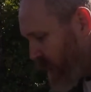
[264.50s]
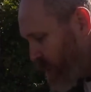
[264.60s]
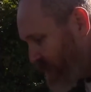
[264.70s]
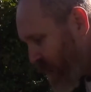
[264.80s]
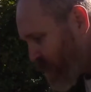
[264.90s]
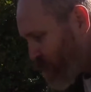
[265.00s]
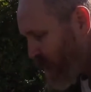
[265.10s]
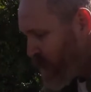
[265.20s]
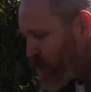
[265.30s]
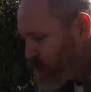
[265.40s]
and we've got the
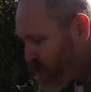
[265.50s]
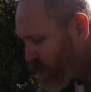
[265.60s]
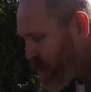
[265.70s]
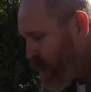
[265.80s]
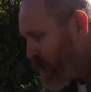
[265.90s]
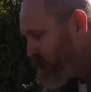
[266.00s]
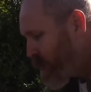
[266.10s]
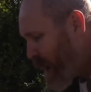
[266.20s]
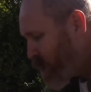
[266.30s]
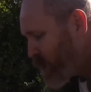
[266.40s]
radio turned on
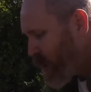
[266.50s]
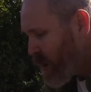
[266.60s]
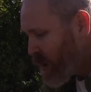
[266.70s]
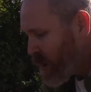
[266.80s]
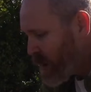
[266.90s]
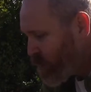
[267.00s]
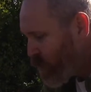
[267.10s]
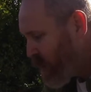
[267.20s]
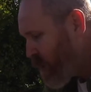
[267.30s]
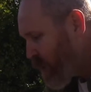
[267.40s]
and powered on,
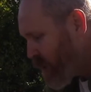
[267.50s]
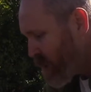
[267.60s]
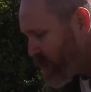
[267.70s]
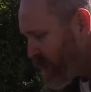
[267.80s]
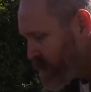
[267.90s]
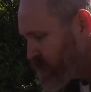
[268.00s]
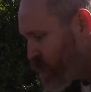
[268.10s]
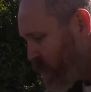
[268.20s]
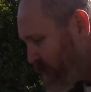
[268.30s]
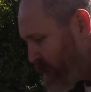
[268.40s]
and we're on
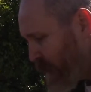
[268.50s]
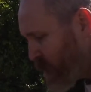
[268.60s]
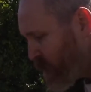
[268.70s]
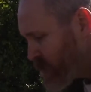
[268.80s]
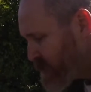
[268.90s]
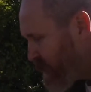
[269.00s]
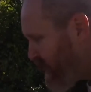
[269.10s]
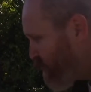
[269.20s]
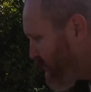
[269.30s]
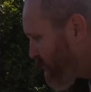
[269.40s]
20 meters
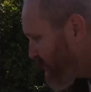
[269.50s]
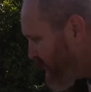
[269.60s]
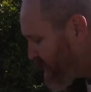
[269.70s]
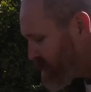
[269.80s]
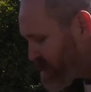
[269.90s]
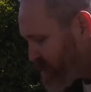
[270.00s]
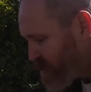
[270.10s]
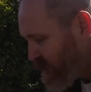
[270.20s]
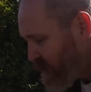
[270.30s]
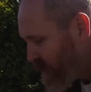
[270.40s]
and we're connected
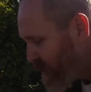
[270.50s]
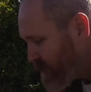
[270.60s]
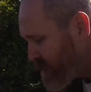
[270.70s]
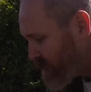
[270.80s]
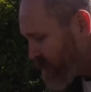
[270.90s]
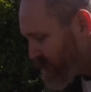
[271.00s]
to the